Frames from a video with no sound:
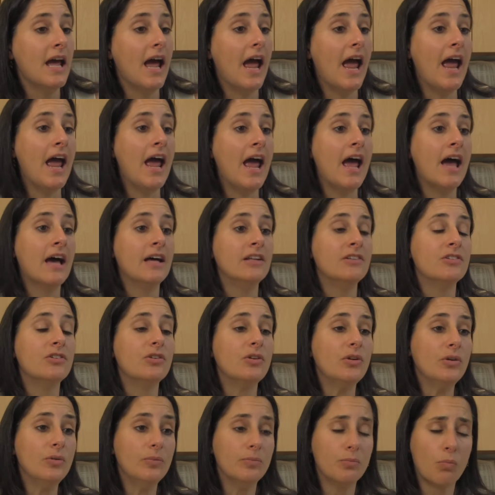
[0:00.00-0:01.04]

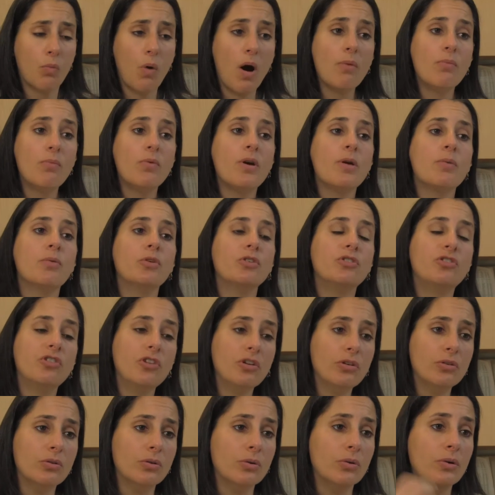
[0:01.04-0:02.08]
And what we would
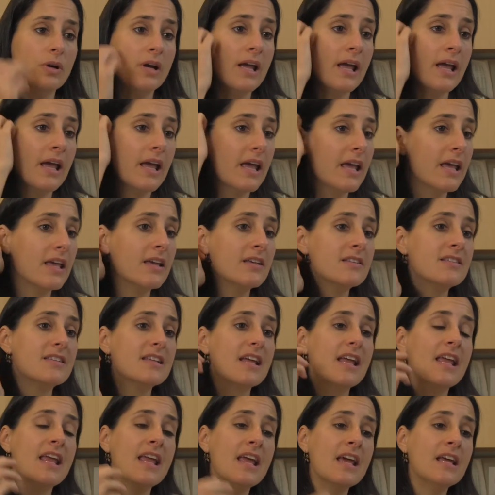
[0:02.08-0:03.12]
do is
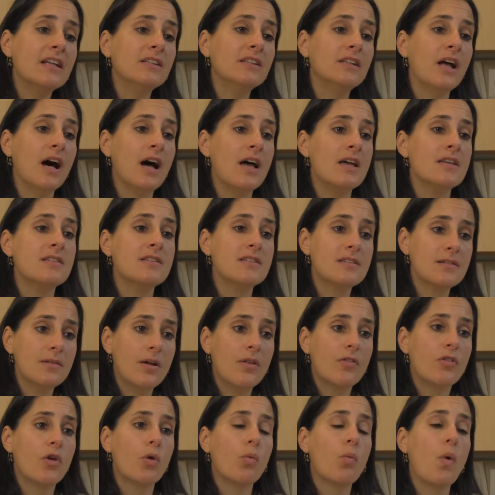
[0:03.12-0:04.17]
analyze
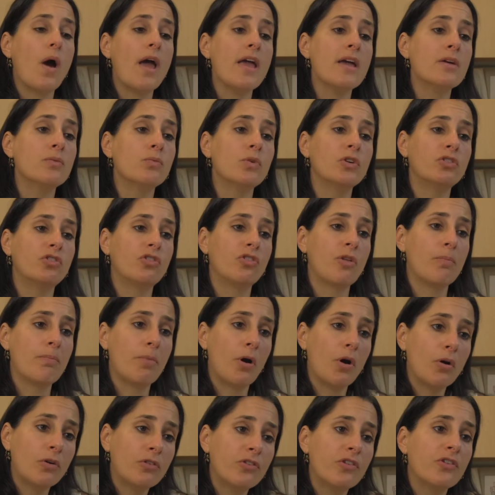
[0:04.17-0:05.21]
the way in which the
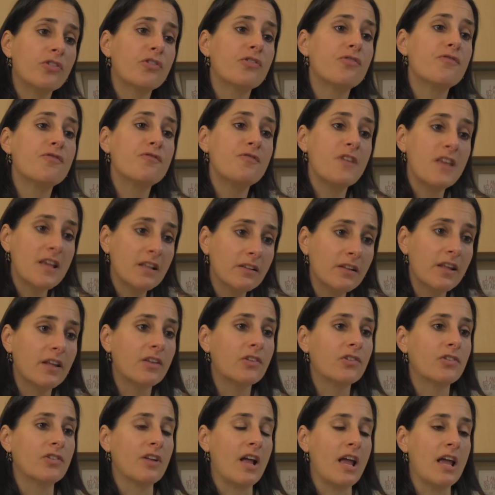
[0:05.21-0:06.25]
person's feeling
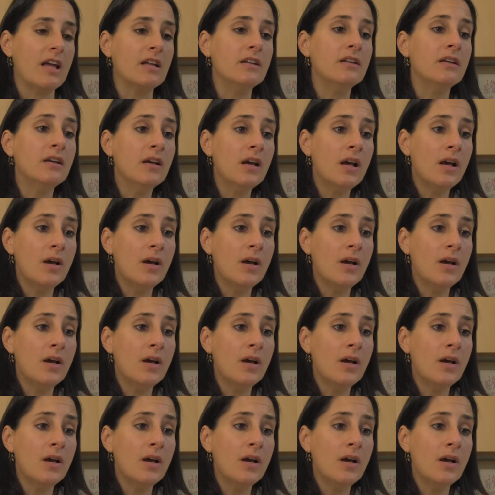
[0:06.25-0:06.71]
state